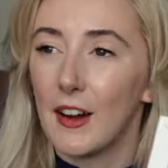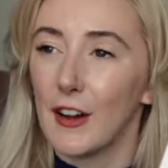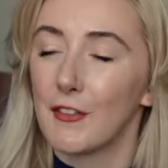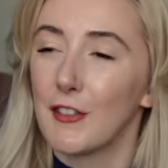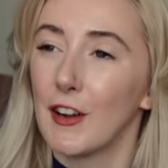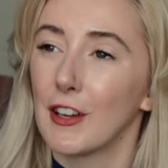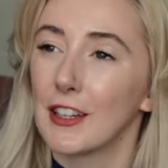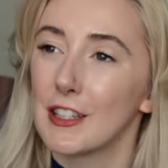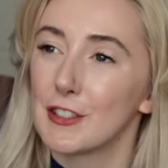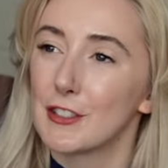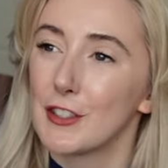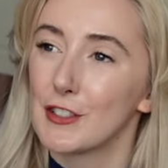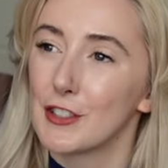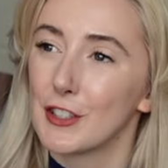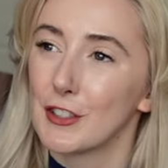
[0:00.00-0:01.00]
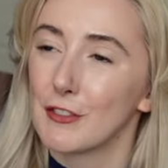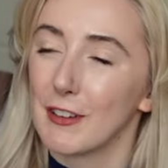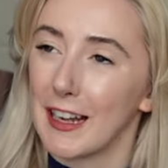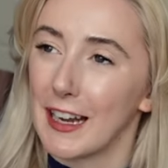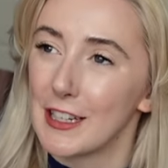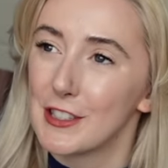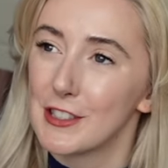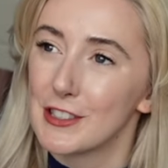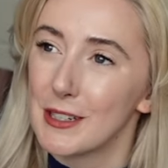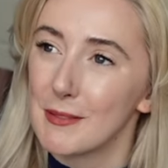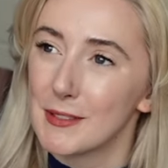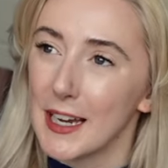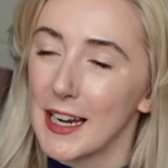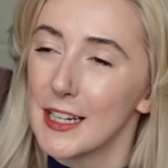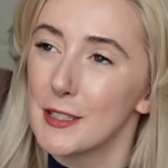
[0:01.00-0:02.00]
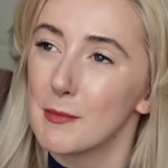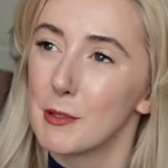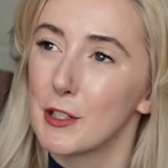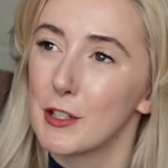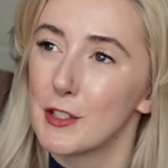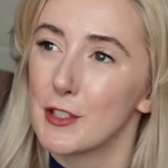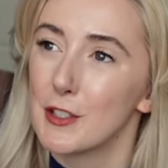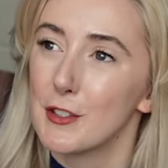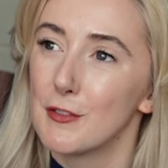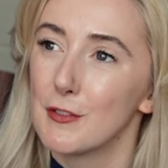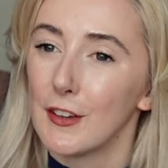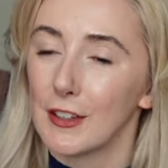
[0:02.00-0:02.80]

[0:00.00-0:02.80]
I feel like it's such a good relationship test because you,